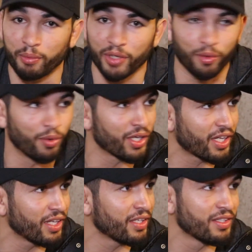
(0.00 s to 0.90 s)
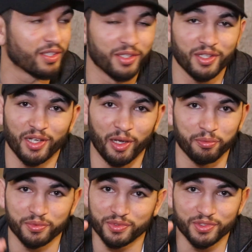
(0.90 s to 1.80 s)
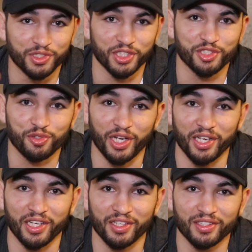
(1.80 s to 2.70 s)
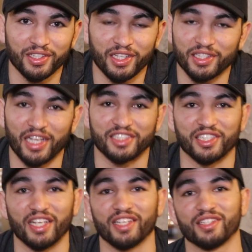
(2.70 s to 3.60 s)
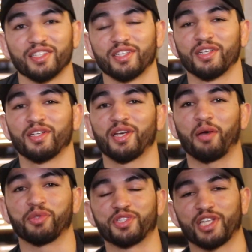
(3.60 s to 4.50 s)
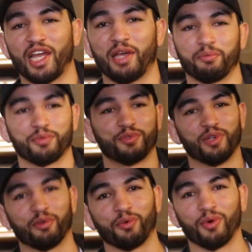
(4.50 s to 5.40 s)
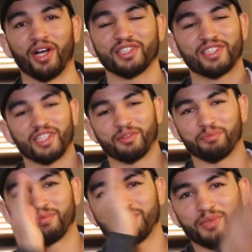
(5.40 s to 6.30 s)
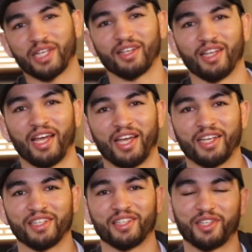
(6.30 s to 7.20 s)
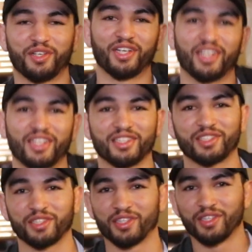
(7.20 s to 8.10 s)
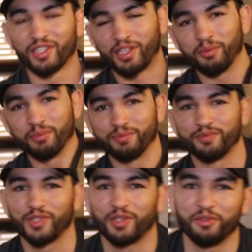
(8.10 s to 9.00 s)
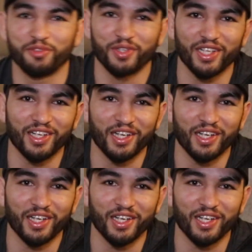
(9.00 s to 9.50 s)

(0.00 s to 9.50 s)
I'm not working. I'm just training. That's it. I'm the champ. Whoever wants it, make a line. Here it is. Come for it.